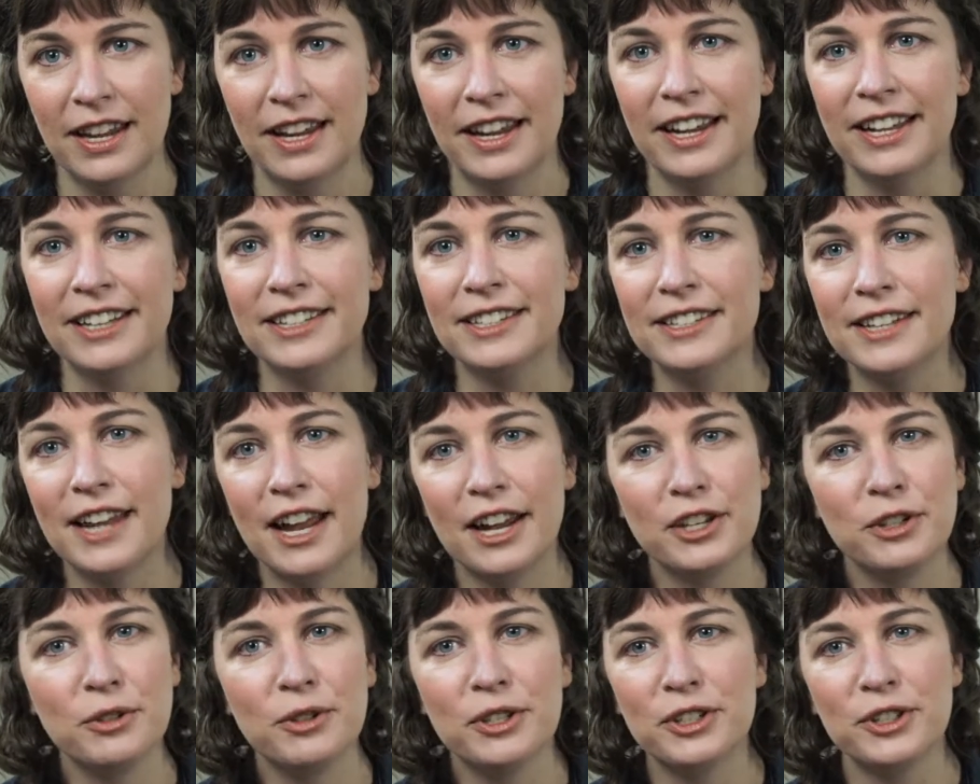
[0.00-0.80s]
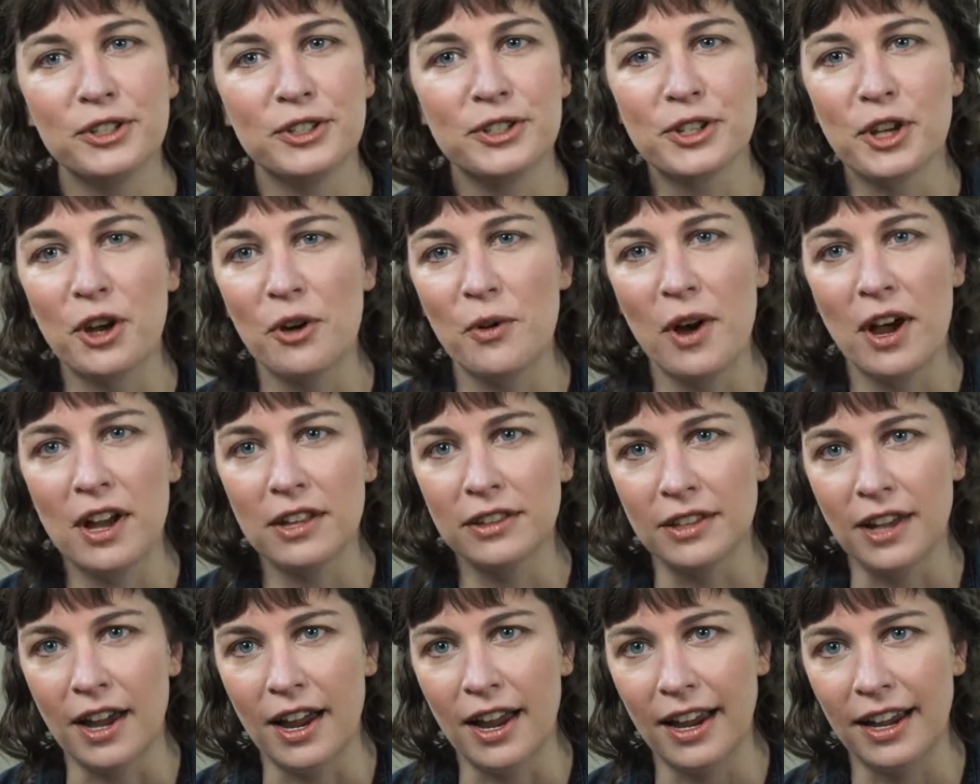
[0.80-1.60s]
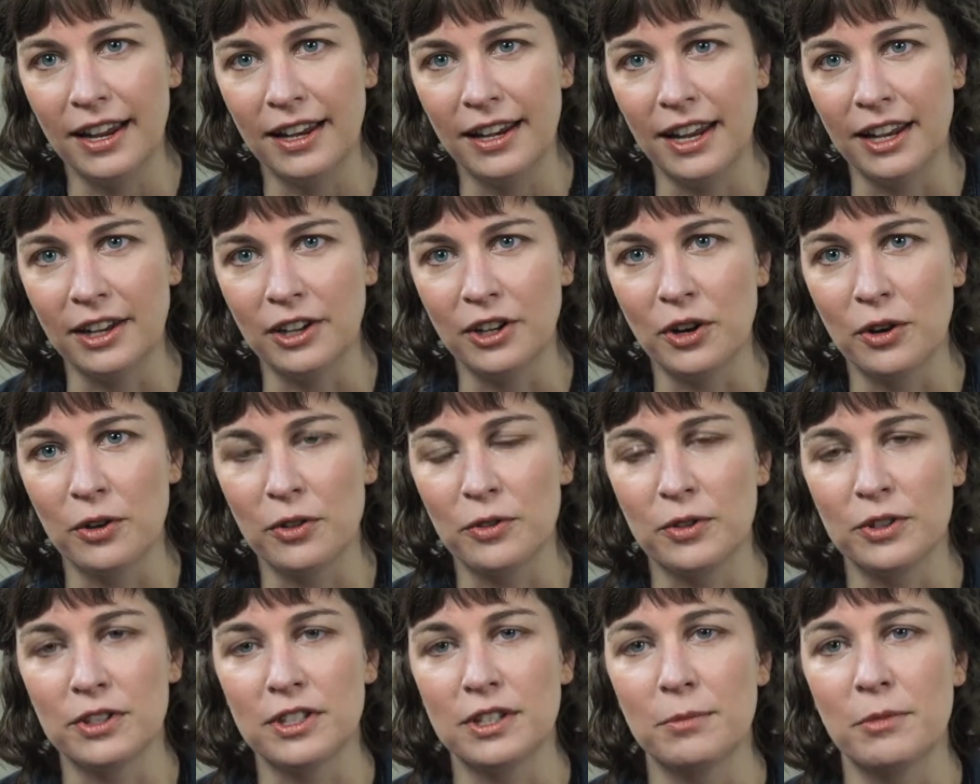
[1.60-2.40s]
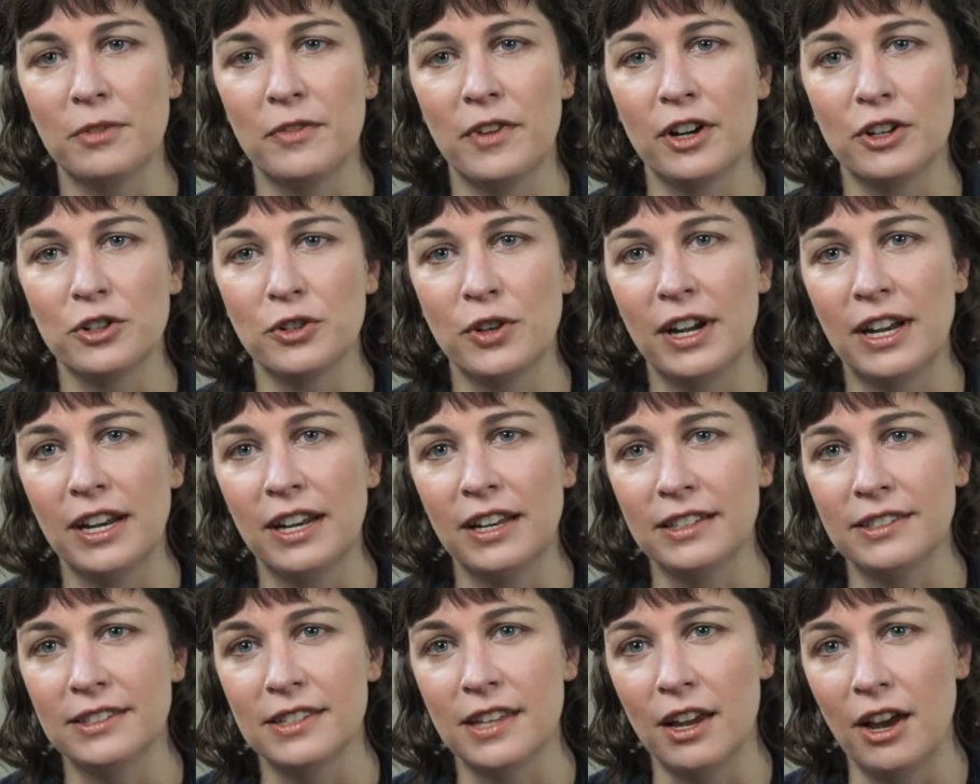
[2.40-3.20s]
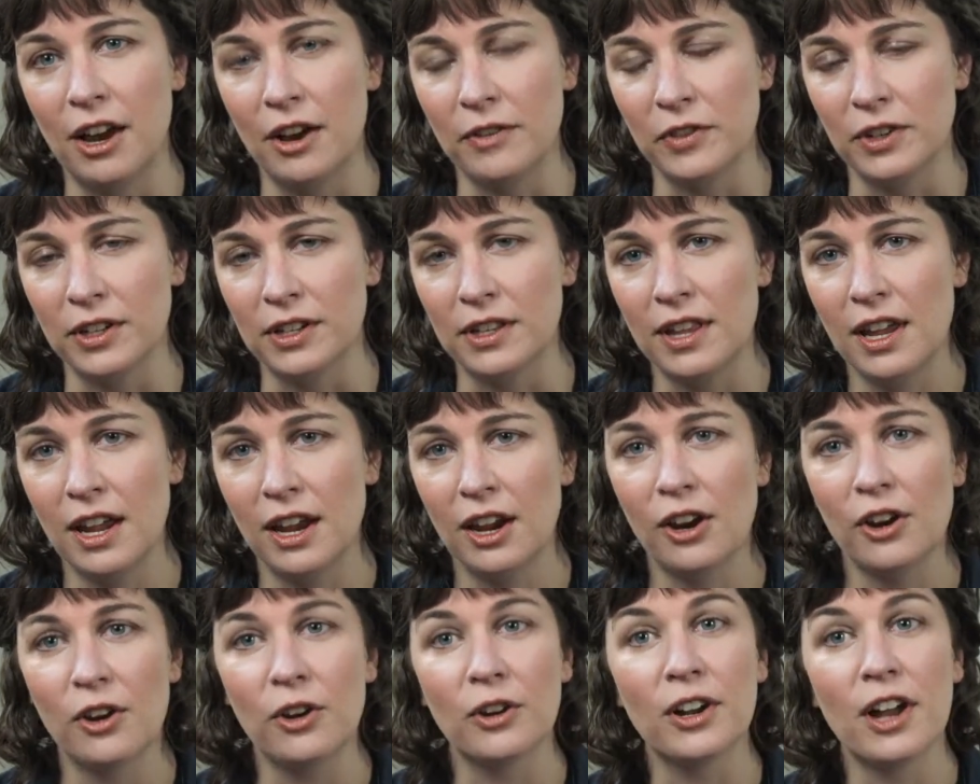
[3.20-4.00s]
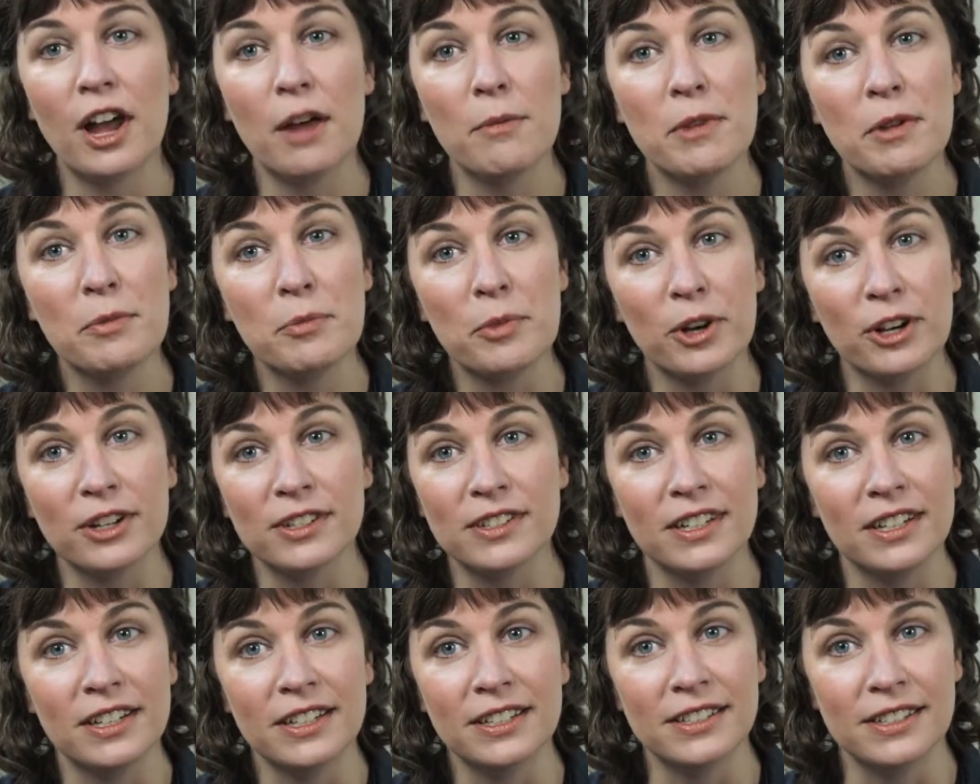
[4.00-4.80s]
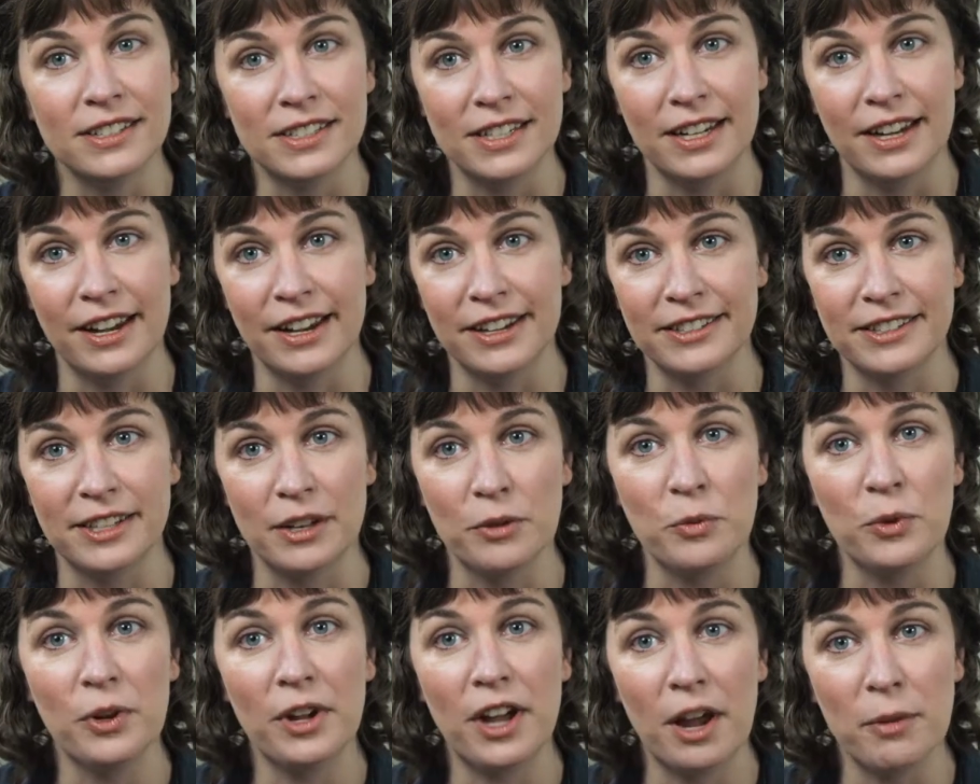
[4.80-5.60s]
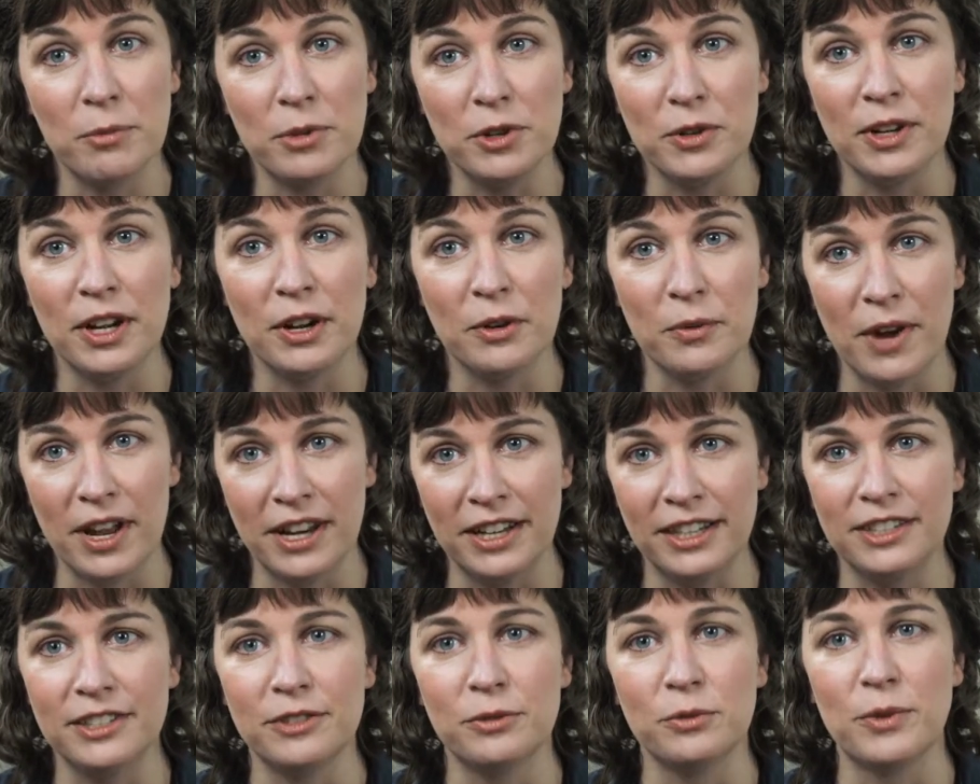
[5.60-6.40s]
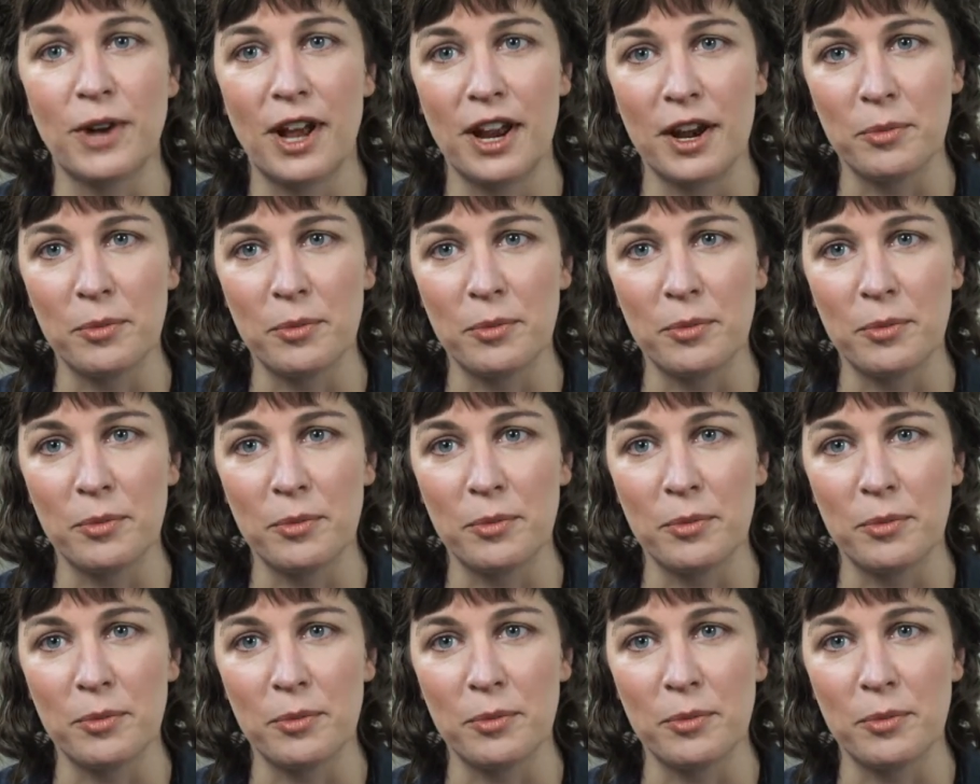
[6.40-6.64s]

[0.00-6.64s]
Instead, you can just go online and go through some of our trainings offered there, or come in person and see us, and we'll help you get ready to run a